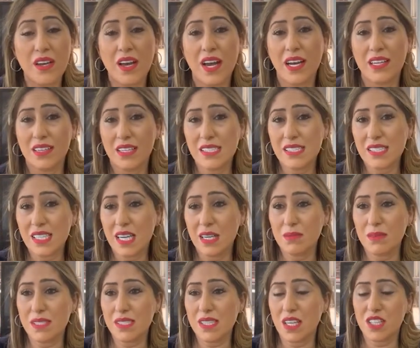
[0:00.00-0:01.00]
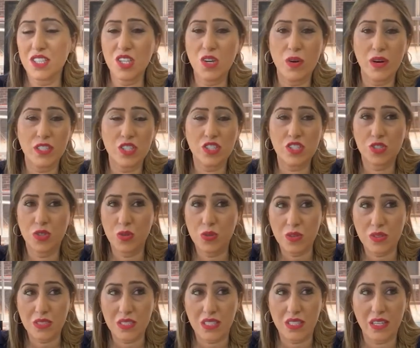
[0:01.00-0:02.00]
And this time he said, no, I just
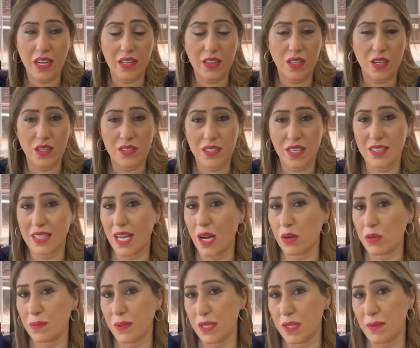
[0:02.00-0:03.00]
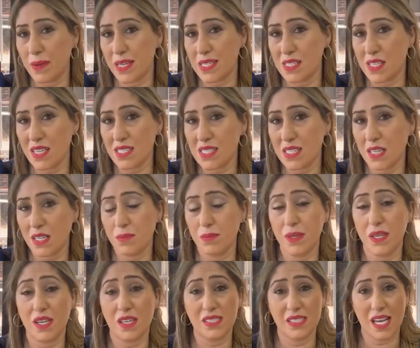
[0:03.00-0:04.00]
Googled it and I thought that would be the best entity
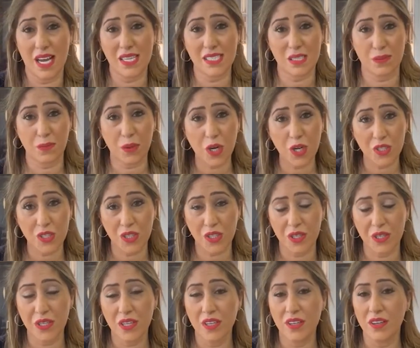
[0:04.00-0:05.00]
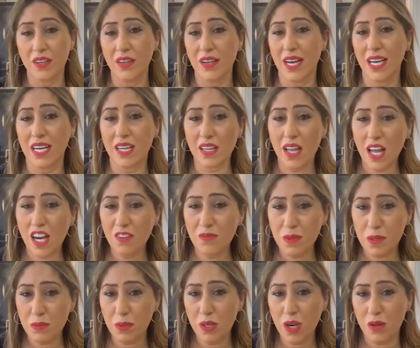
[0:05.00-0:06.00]
because he has a partner. And a lot of
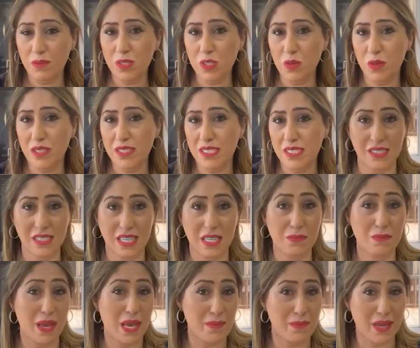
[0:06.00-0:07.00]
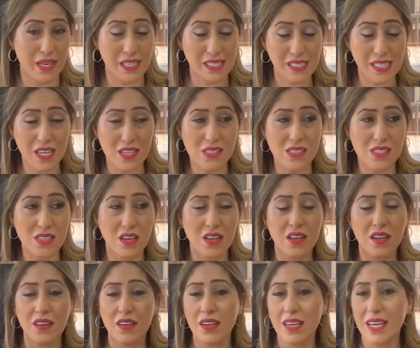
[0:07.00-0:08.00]
people come to LLC may make sense.
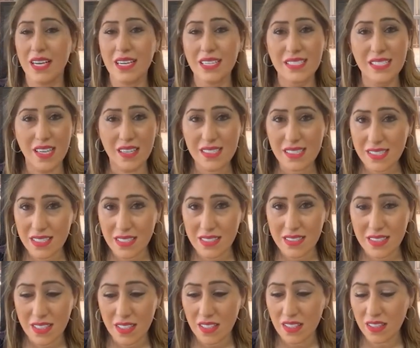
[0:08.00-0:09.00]
It doesn't.